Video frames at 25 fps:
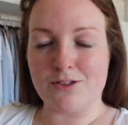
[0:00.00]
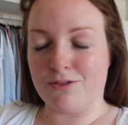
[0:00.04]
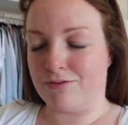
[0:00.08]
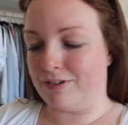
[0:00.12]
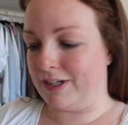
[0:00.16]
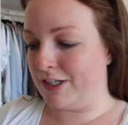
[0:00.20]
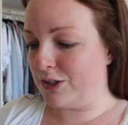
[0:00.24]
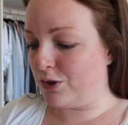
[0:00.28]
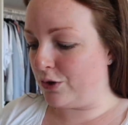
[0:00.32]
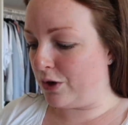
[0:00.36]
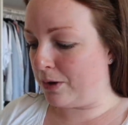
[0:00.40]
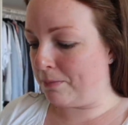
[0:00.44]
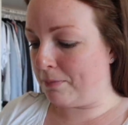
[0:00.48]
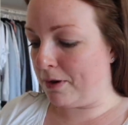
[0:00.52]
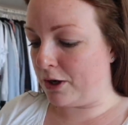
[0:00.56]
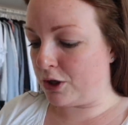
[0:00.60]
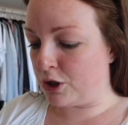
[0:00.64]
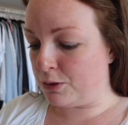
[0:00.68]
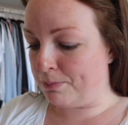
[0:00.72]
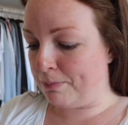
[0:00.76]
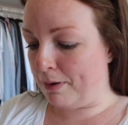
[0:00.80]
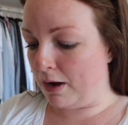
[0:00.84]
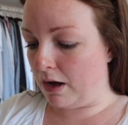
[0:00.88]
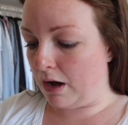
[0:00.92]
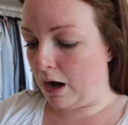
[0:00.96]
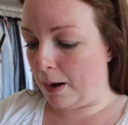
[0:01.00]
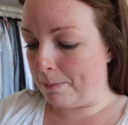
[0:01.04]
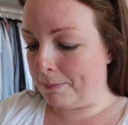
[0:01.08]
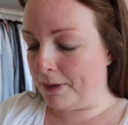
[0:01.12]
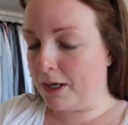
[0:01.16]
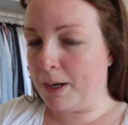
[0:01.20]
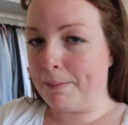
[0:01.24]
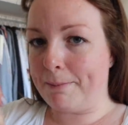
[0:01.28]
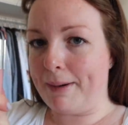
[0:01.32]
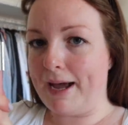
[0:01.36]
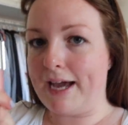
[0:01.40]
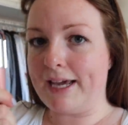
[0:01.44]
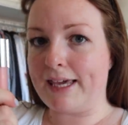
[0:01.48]
it's not really doing much, but I'm
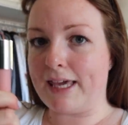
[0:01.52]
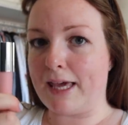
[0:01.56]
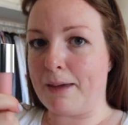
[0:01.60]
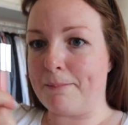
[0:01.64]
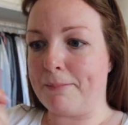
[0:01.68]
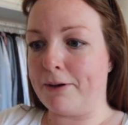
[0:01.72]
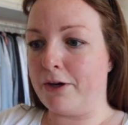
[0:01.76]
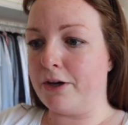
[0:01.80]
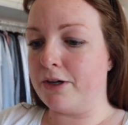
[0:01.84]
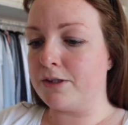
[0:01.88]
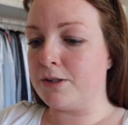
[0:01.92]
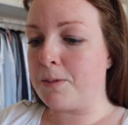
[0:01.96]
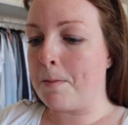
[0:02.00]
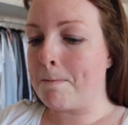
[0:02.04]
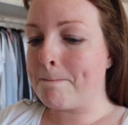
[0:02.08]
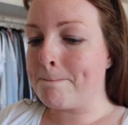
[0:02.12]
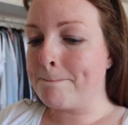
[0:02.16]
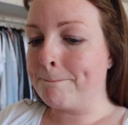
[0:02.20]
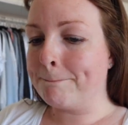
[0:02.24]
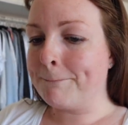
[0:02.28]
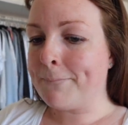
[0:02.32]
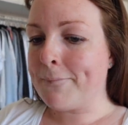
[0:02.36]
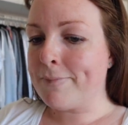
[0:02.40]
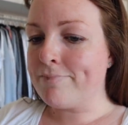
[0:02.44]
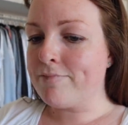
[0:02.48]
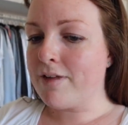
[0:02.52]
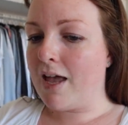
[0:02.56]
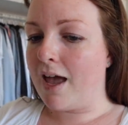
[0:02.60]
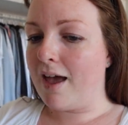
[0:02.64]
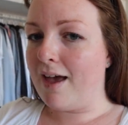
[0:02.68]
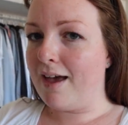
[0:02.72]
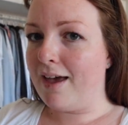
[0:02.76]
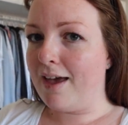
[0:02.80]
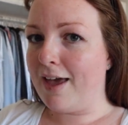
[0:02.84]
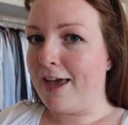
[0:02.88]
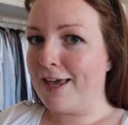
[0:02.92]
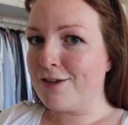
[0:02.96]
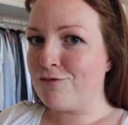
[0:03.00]
gonna pack it because
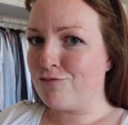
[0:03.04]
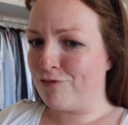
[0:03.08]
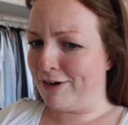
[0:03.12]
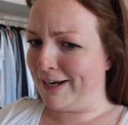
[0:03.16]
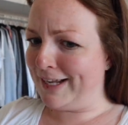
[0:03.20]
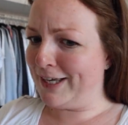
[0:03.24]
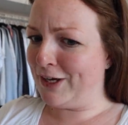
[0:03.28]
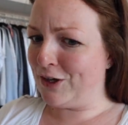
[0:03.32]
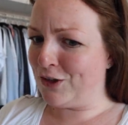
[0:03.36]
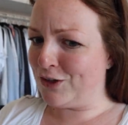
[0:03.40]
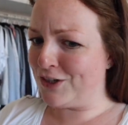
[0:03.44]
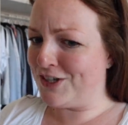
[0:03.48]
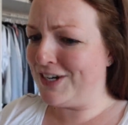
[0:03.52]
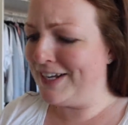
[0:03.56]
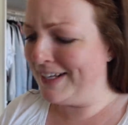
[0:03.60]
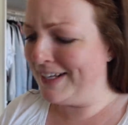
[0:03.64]
it's really good.